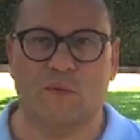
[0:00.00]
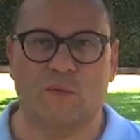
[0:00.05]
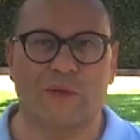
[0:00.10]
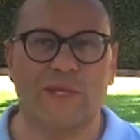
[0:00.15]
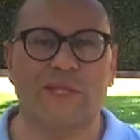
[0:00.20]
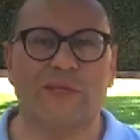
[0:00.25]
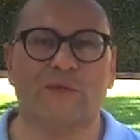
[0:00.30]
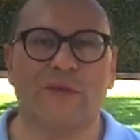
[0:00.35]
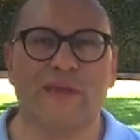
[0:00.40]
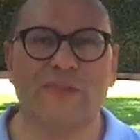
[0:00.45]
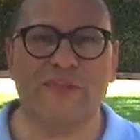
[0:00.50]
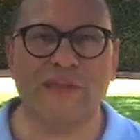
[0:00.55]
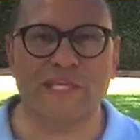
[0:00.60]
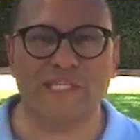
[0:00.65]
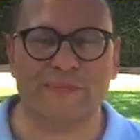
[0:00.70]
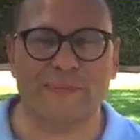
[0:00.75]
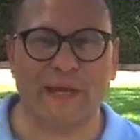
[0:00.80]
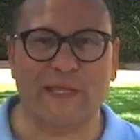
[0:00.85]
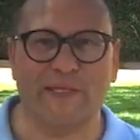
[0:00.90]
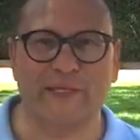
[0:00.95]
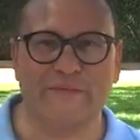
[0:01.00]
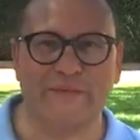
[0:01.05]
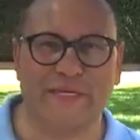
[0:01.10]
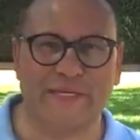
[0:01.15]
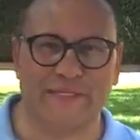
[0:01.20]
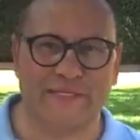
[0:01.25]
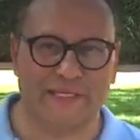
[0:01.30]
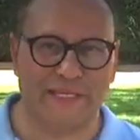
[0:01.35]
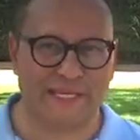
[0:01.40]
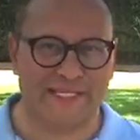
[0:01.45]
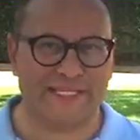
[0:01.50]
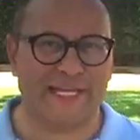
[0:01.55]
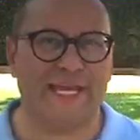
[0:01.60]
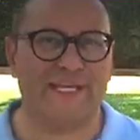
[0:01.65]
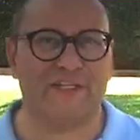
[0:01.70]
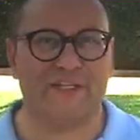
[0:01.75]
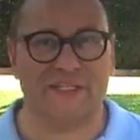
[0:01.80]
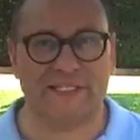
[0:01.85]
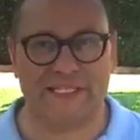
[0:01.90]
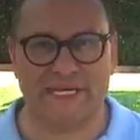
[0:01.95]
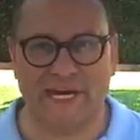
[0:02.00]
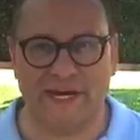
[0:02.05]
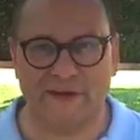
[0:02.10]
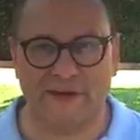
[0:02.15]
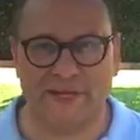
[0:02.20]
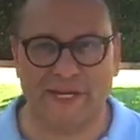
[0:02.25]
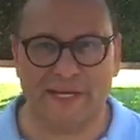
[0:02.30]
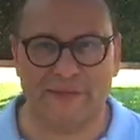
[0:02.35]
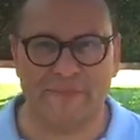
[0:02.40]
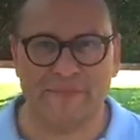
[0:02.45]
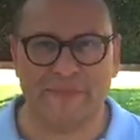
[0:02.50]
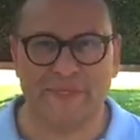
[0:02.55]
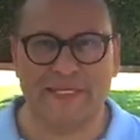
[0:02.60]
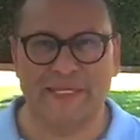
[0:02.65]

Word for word: One of the great things about living in the Los Angeles area